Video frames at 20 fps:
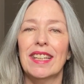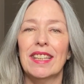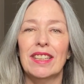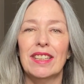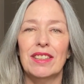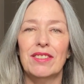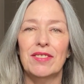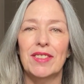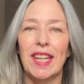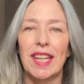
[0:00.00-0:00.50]

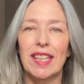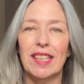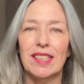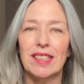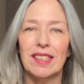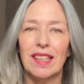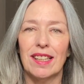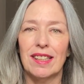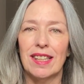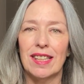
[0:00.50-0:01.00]
you've
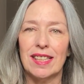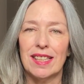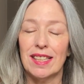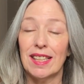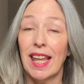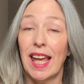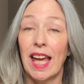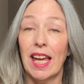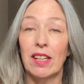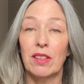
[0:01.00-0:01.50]
ditched the
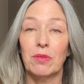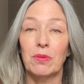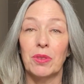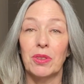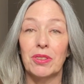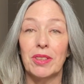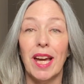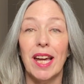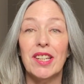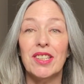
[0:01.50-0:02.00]
salon
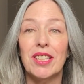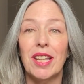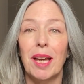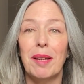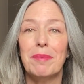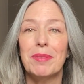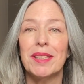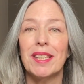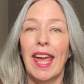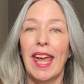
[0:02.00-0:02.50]
root
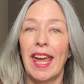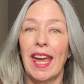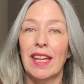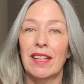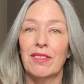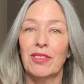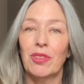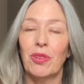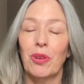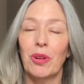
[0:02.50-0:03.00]
touch-ups, and
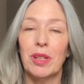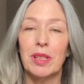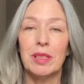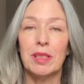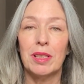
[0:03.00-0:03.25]
of course,